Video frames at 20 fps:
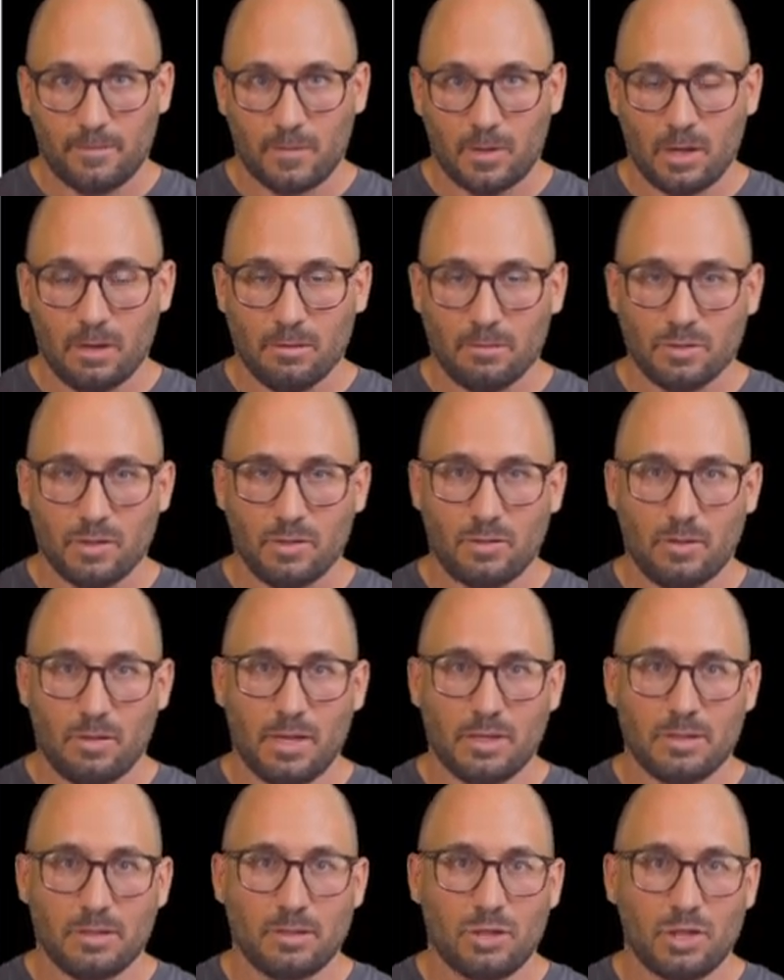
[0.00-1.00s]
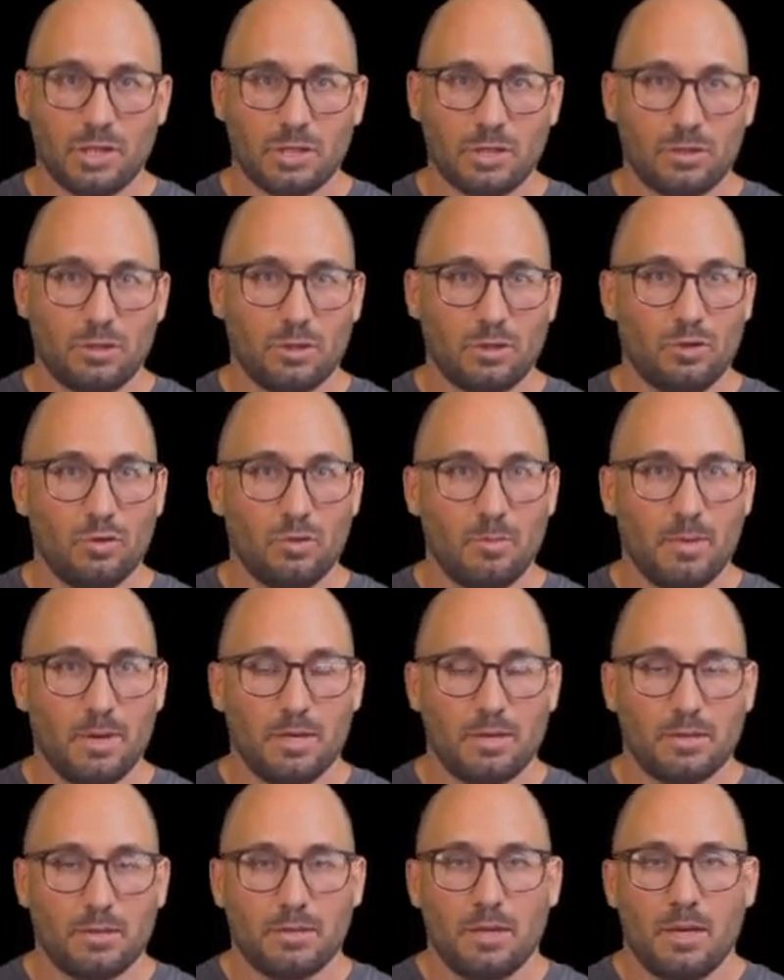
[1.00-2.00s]
Yeah, so that's just a 2
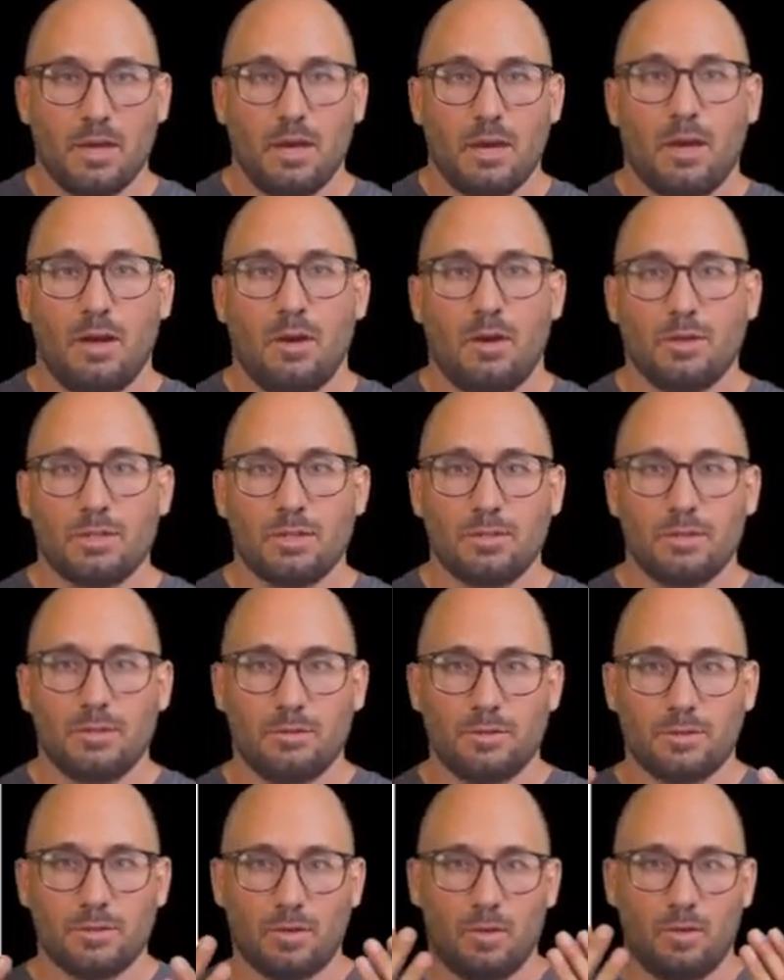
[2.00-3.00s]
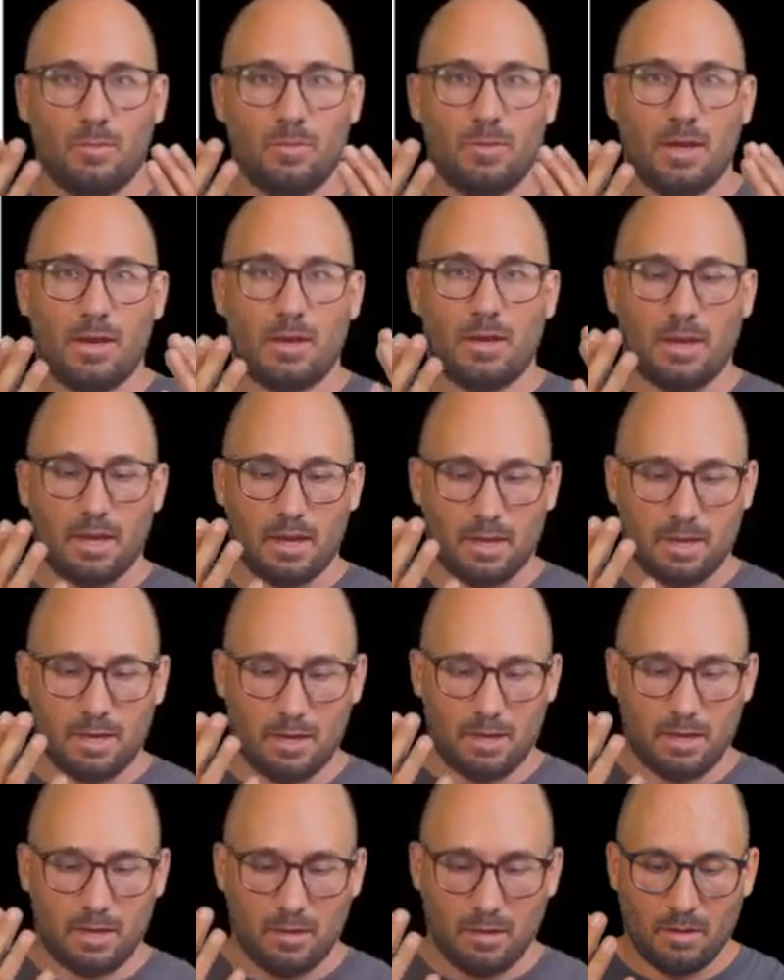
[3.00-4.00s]
minutes oscilloscope that I
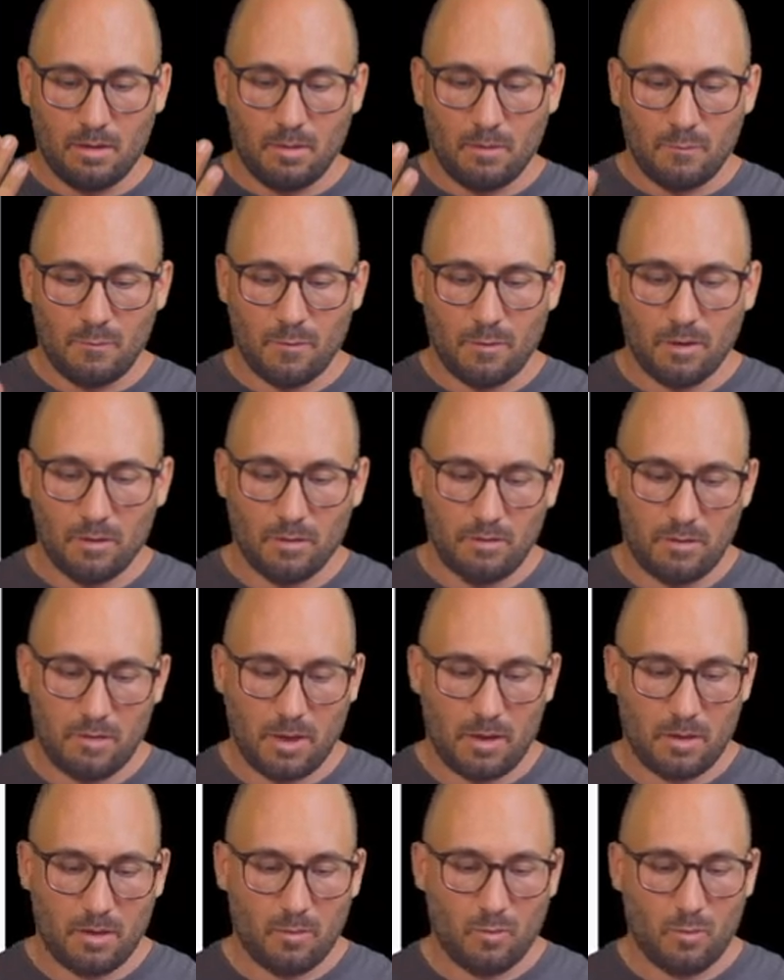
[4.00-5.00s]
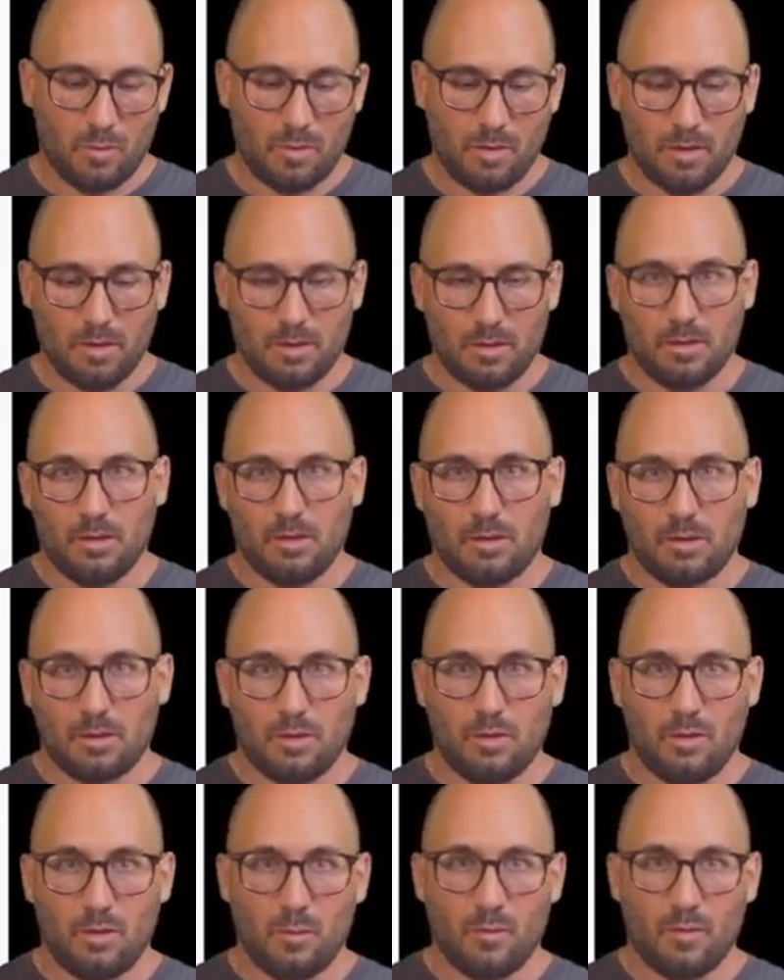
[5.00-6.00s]
can follow now with the
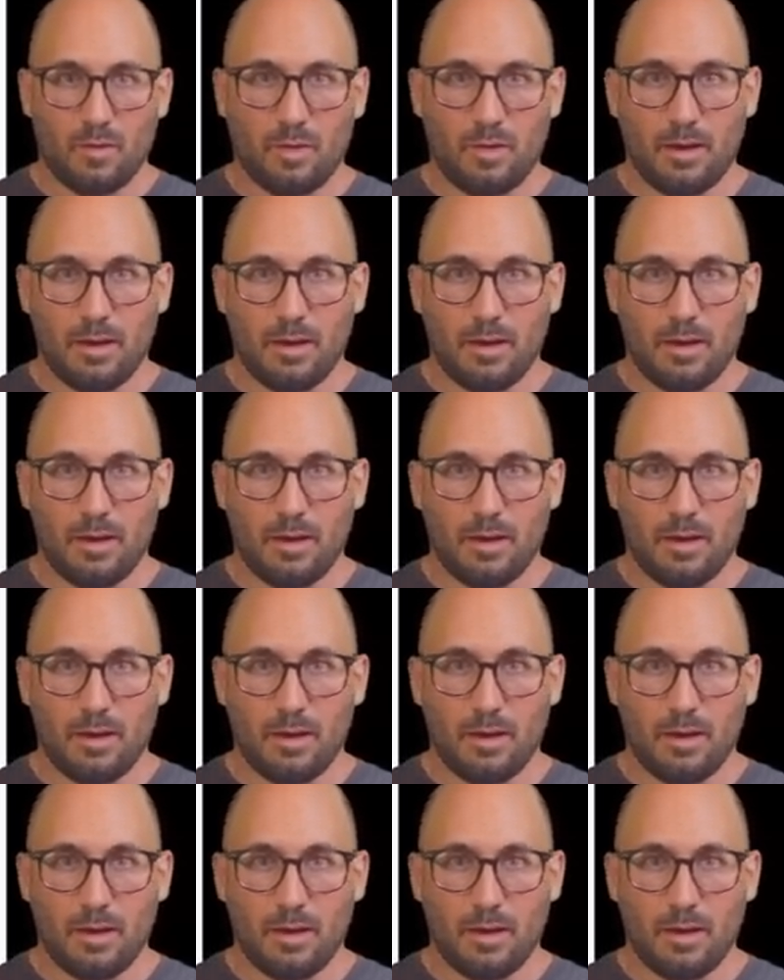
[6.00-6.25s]
curve on the